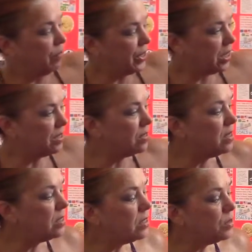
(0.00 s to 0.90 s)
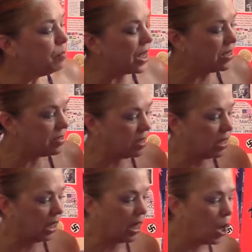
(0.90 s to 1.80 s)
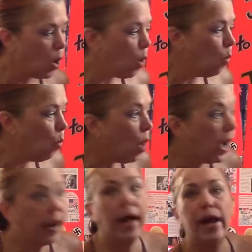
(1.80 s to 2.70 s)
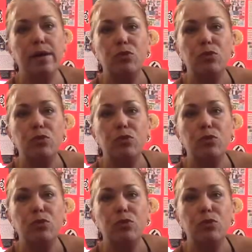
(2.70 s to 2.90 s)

because this is basically what I am